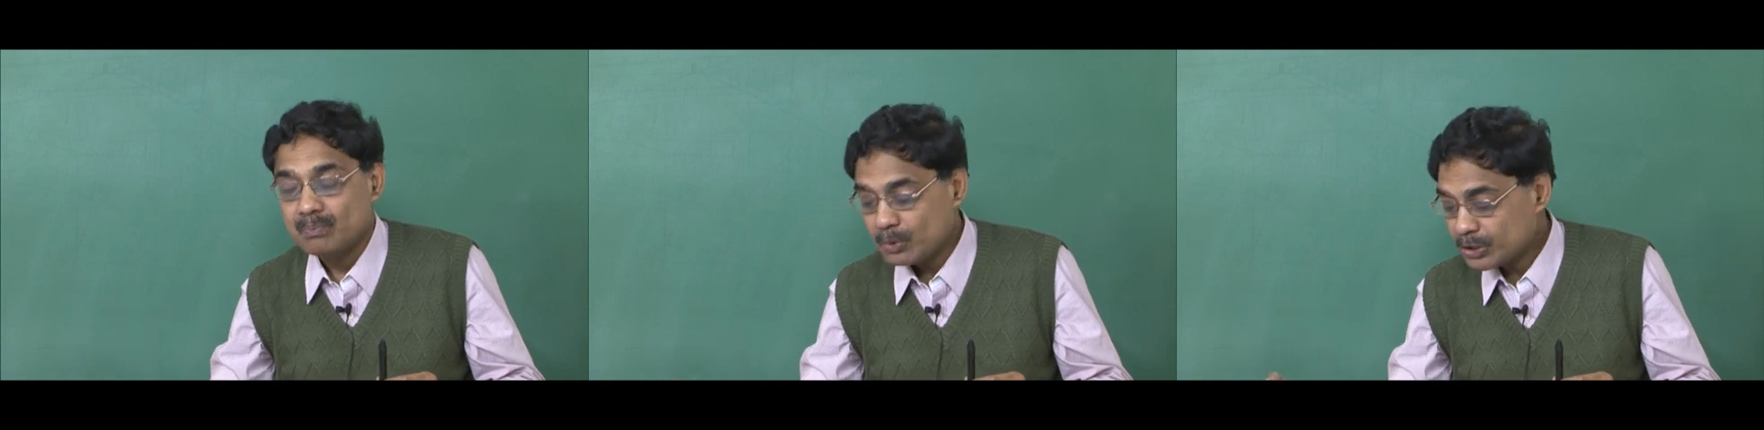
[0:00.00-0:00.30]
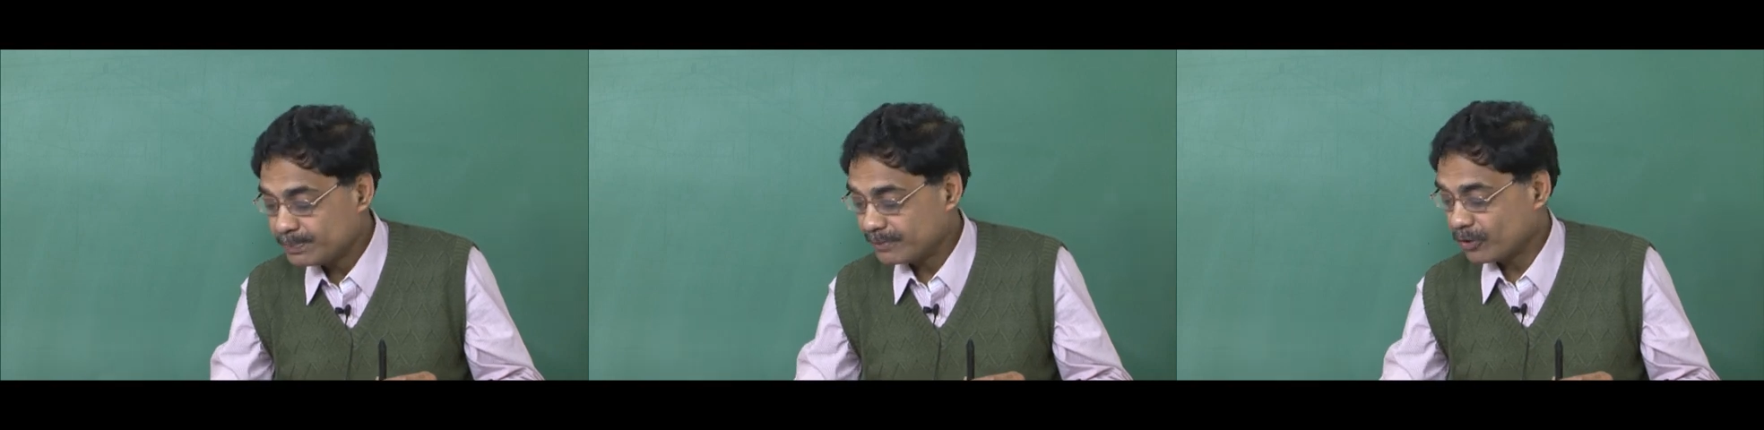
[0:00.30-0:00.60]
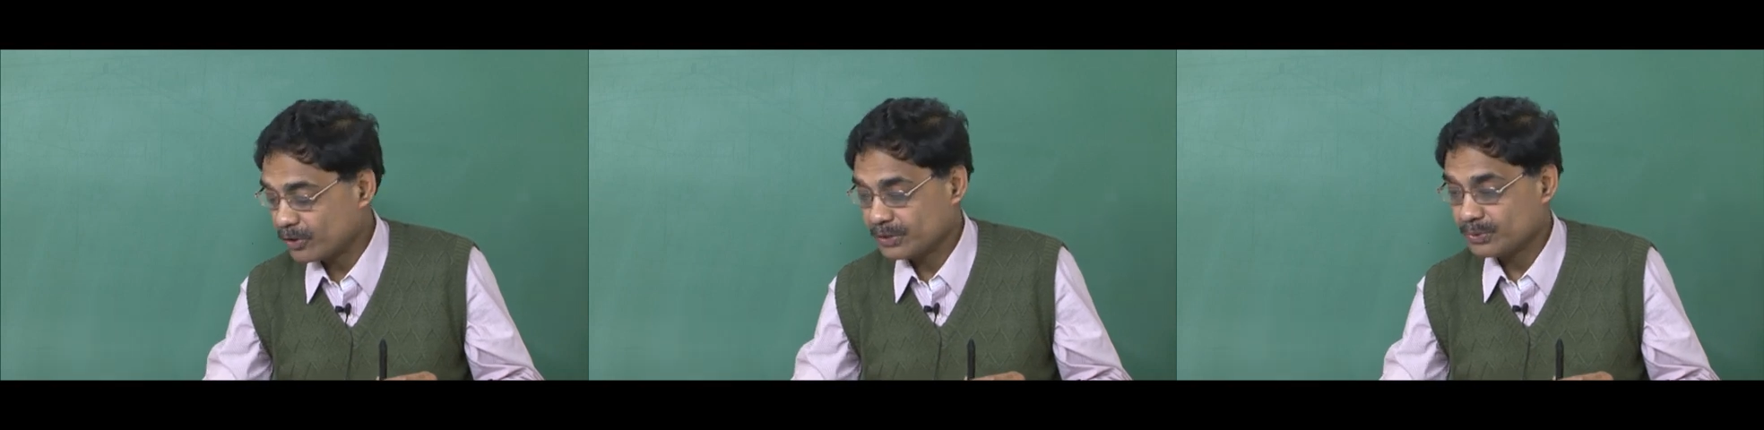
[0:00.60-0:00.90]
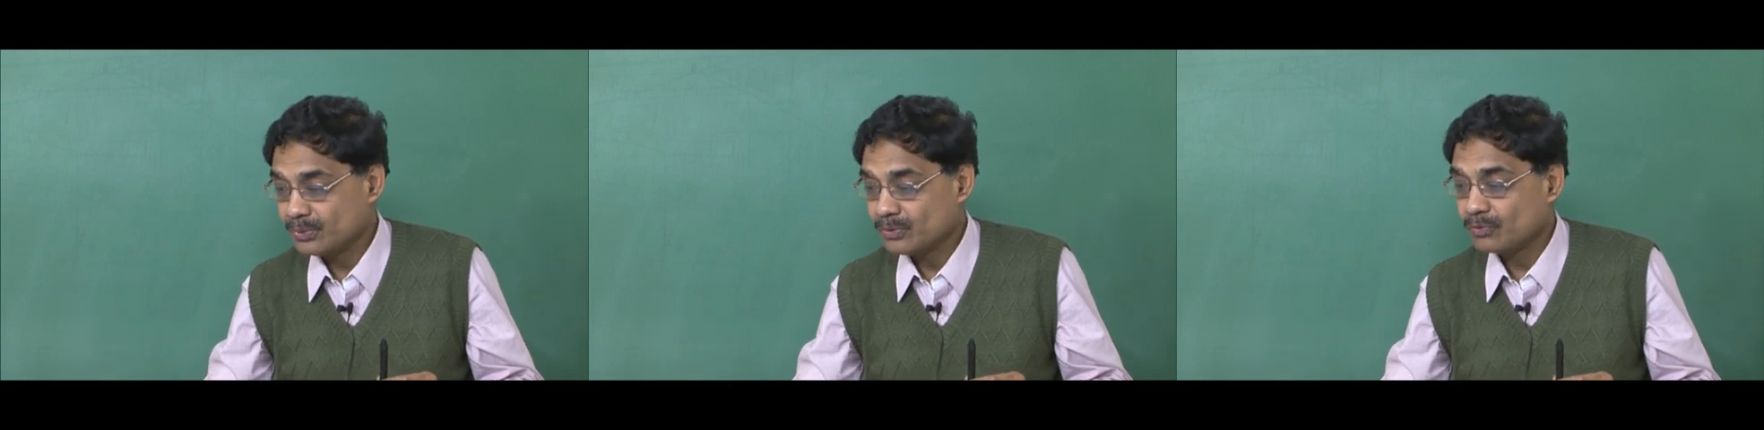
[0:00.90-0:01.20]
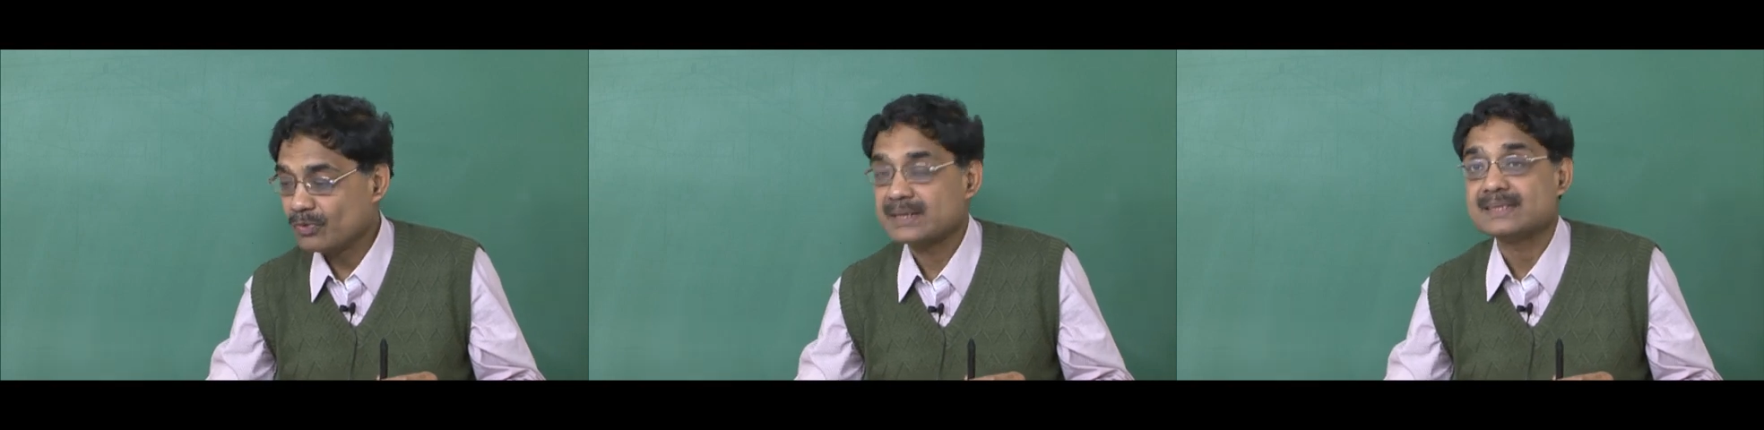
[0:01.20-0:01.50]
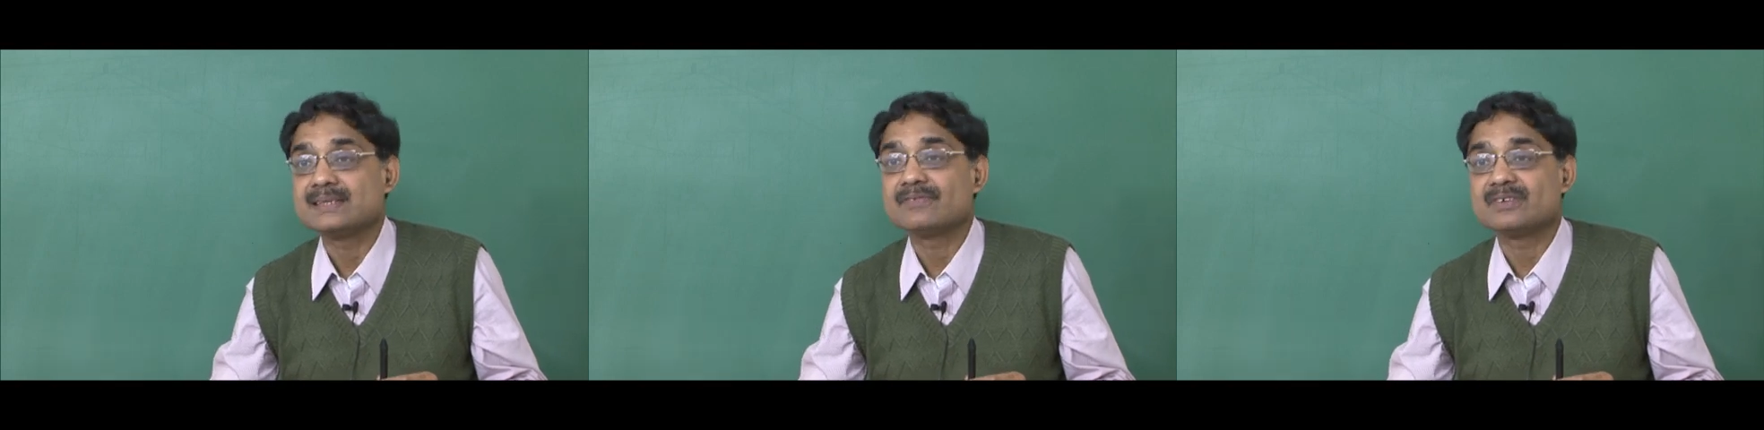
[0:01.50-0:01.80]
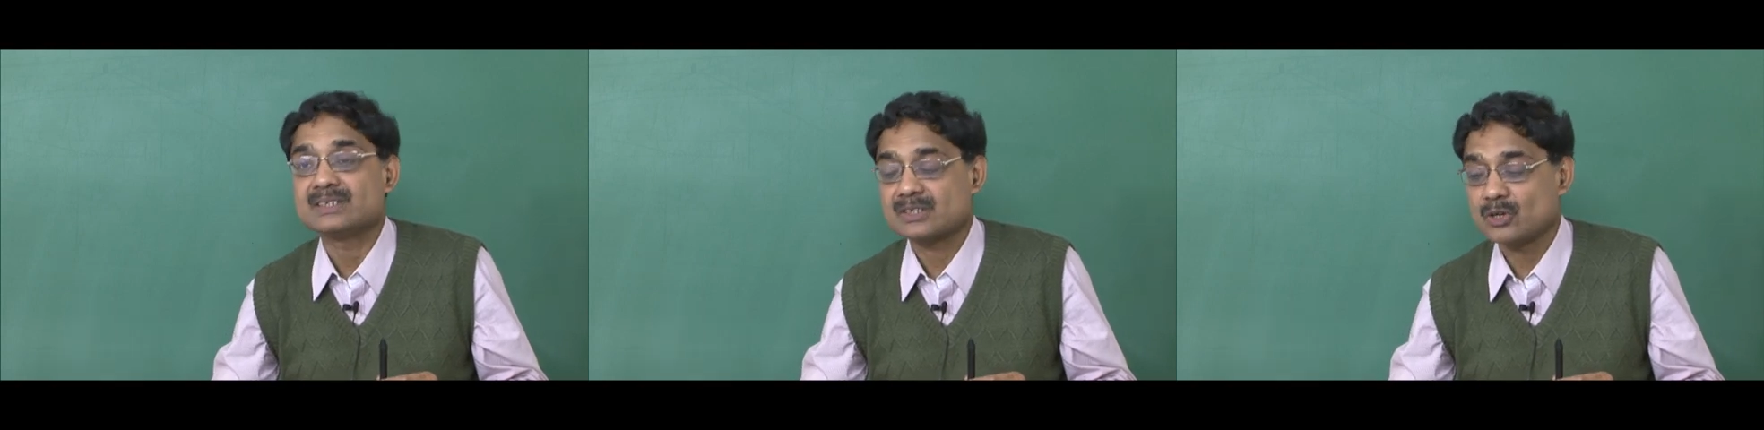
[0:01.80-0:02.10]
put before you what is the
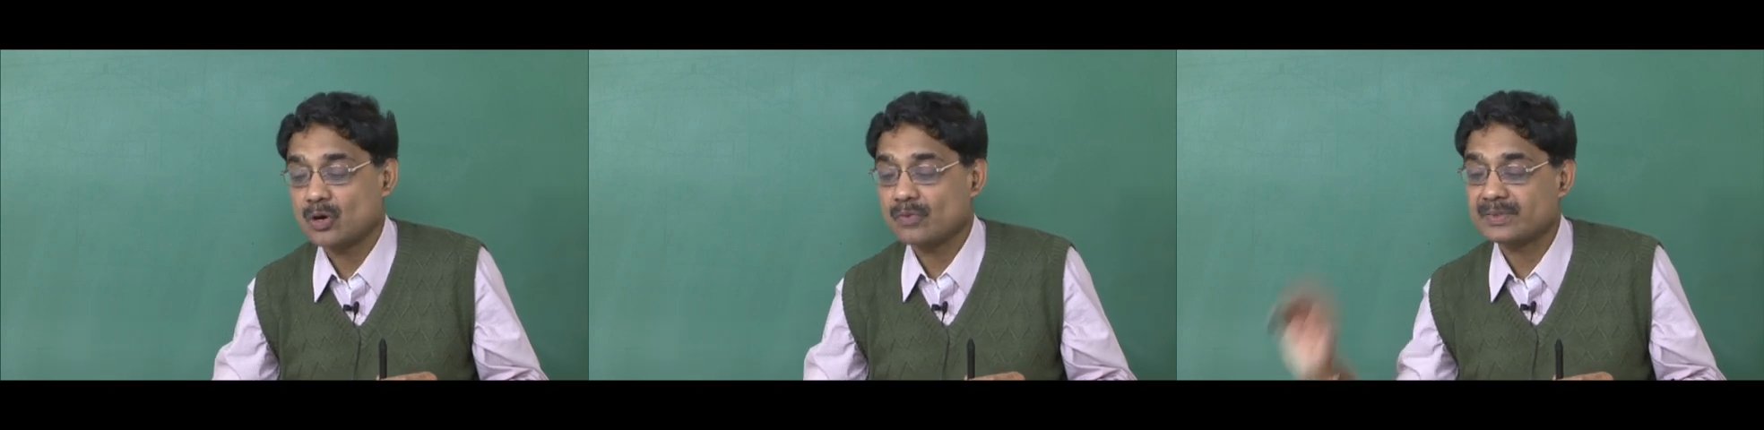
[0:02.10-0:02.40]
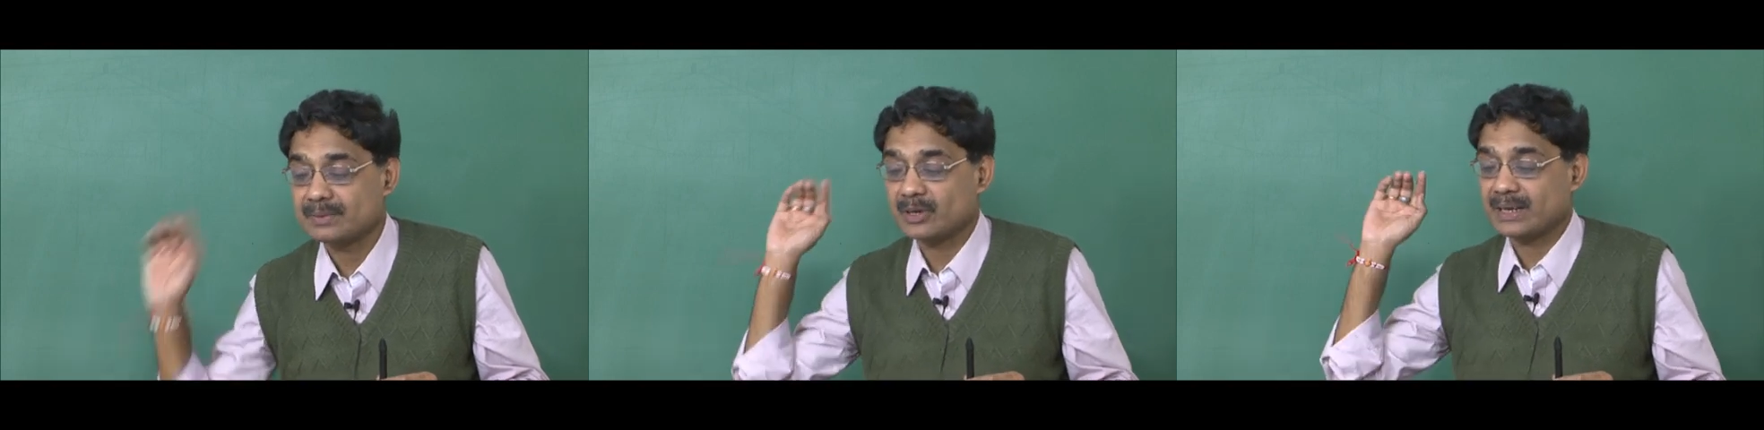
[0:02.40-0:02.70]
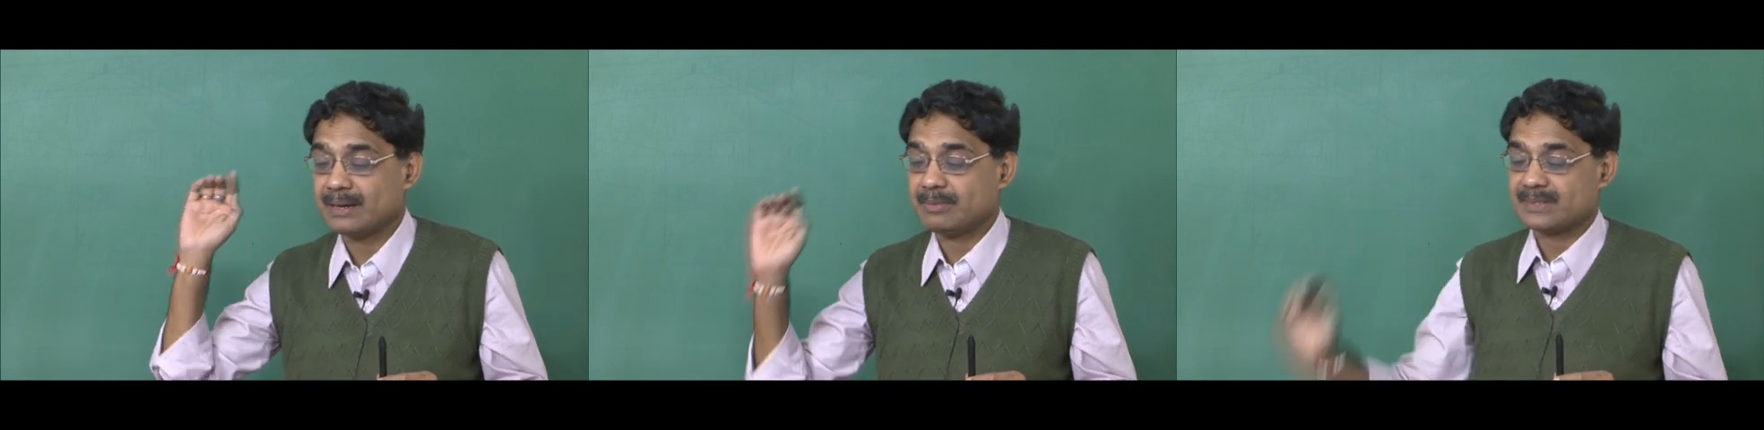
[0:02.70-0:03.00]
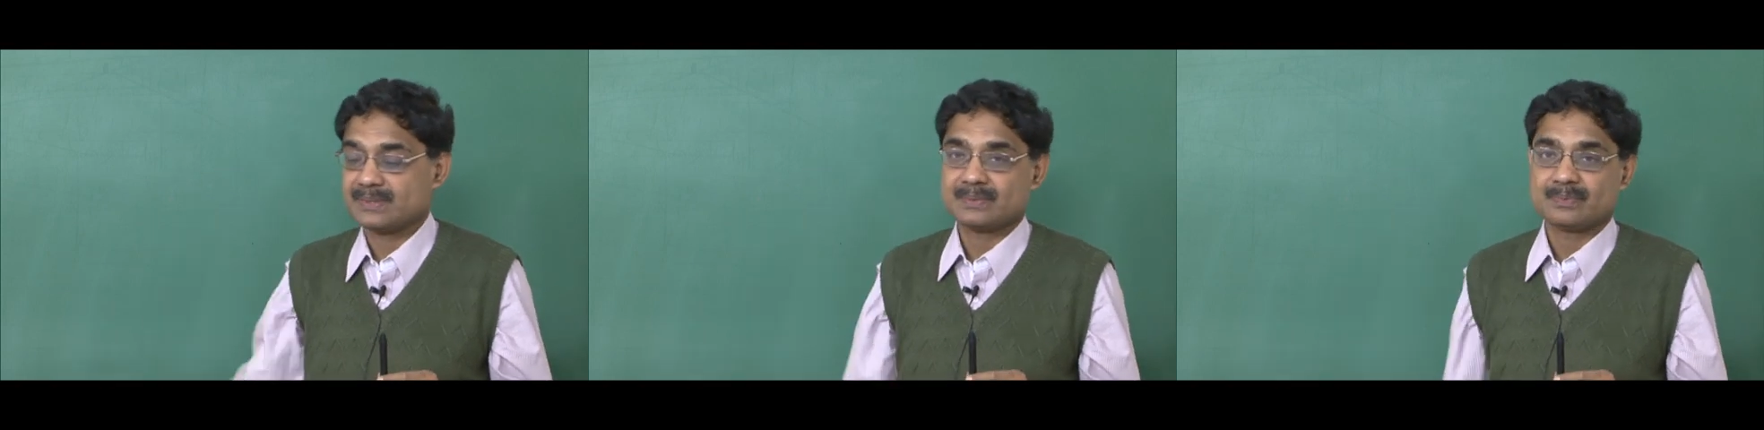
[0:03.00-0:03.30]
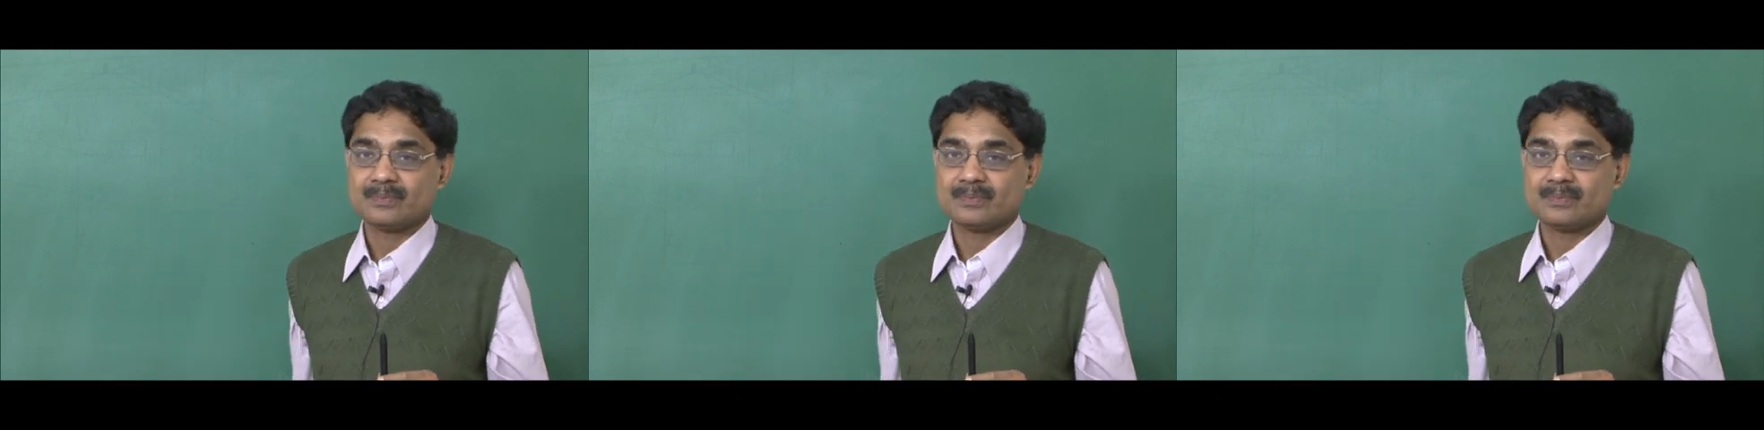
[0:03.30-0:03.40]
first law of thermodynamics.